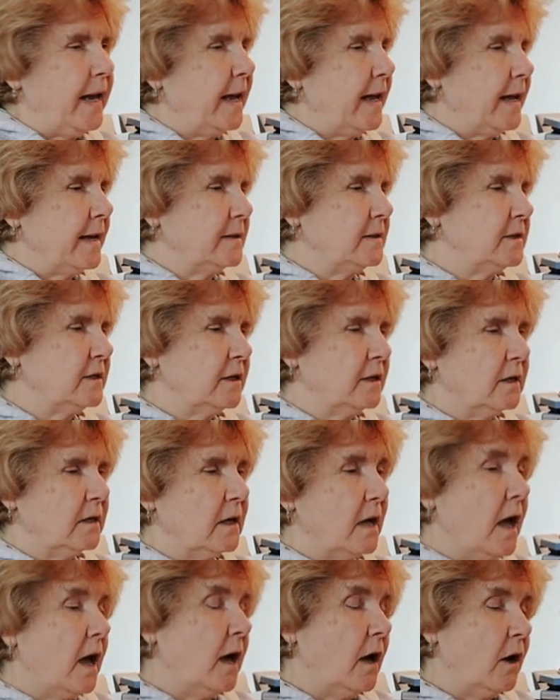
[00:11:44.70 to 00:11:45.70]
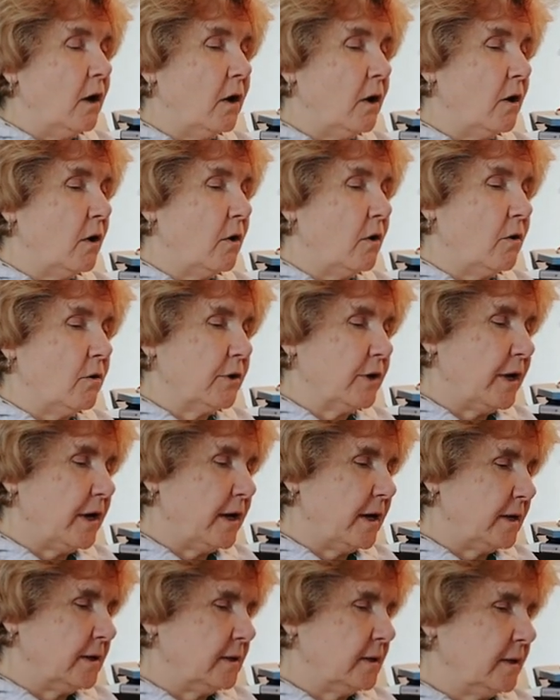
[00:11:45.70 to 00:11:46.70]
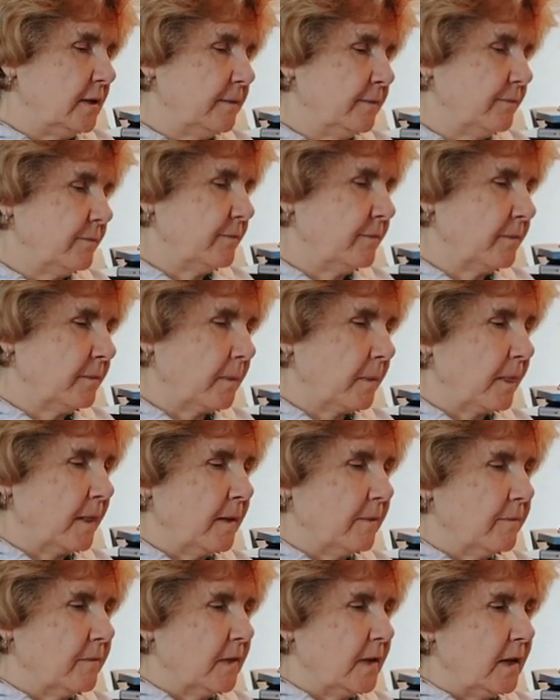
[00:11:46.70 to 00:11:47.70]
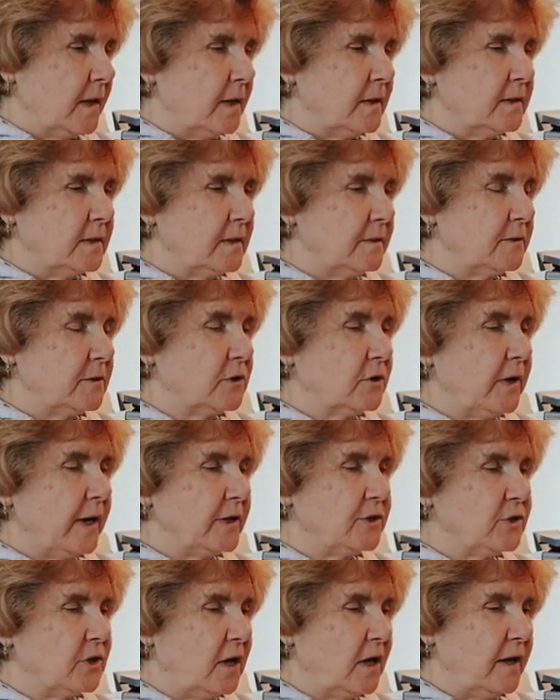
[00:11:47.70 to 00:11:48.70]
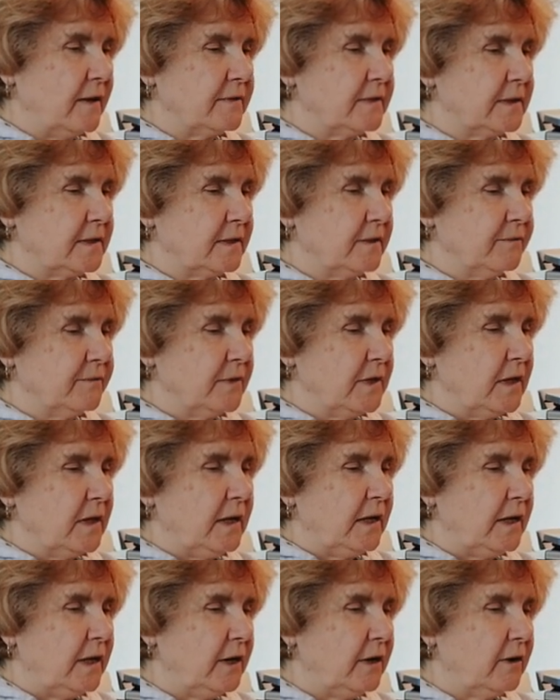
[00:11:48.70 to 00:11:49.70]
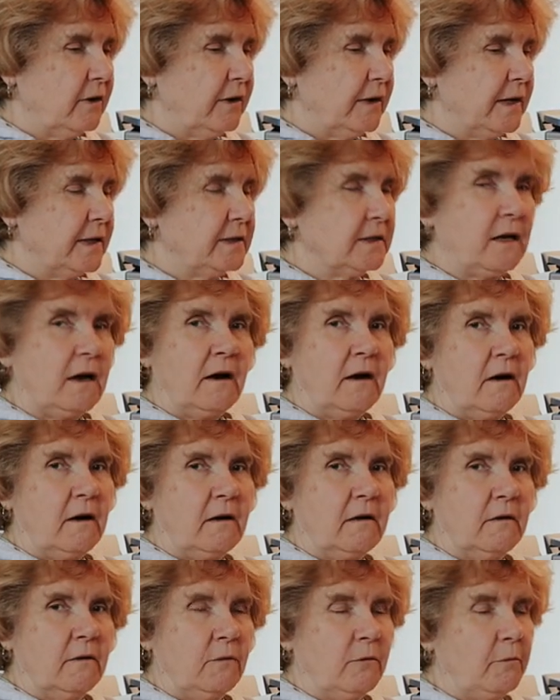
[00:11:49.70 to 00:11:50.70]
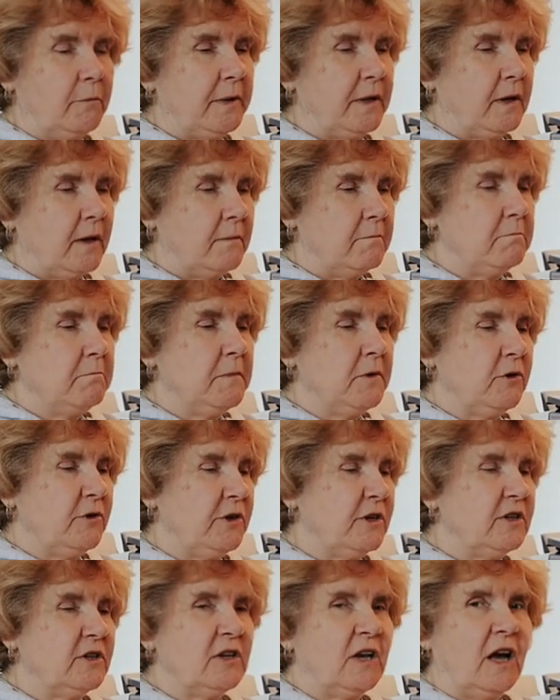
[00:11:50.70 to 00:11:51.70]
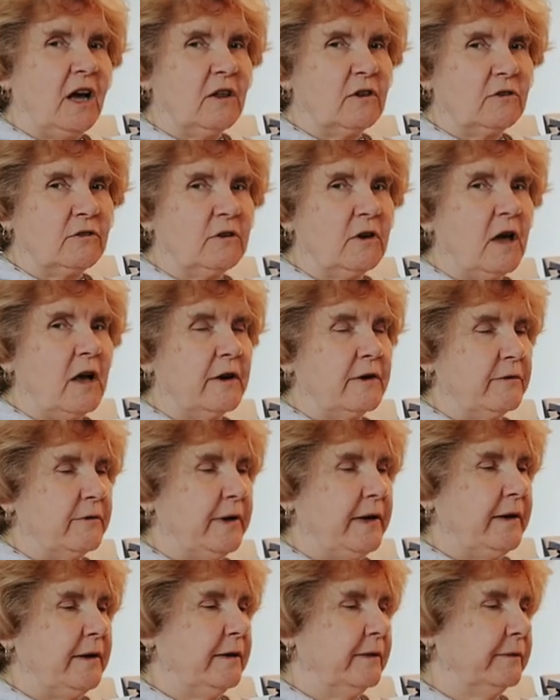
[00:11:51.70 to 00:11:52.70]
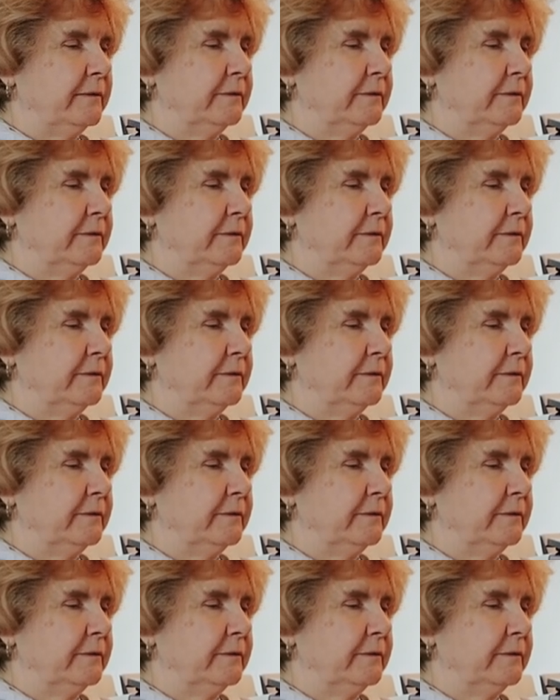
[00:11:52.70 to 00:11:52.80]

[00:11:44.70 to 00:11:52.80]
and, oh, good. Oh, scratch off. So scratch offs. Here is our, we'll be on Million Dollar Lottery.